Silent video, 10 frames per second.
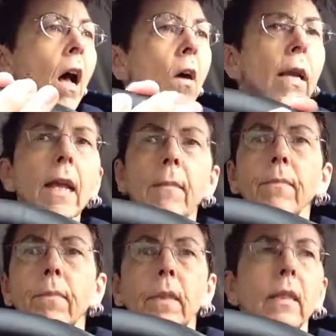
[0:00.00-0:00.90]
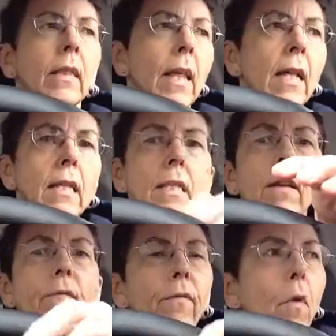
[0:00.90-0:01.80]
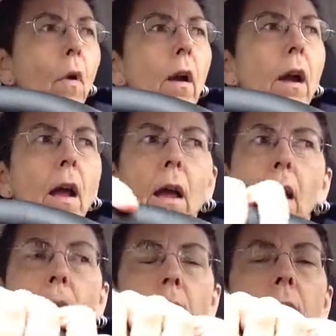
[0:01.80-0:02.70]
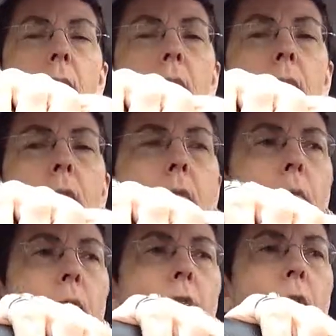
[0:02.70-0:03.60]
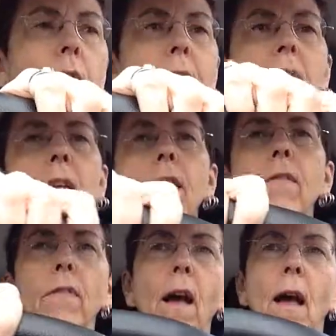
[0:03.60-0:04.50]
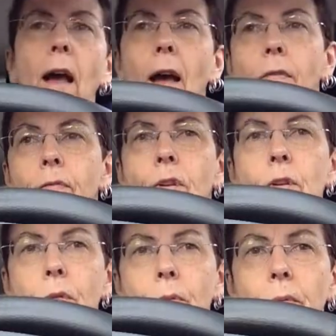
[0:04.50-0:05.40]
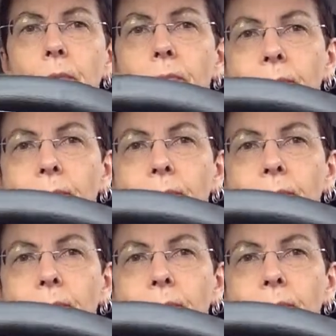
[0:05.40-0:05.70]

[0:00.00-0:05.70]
Okay, that's it for New Year's Eve afternoon.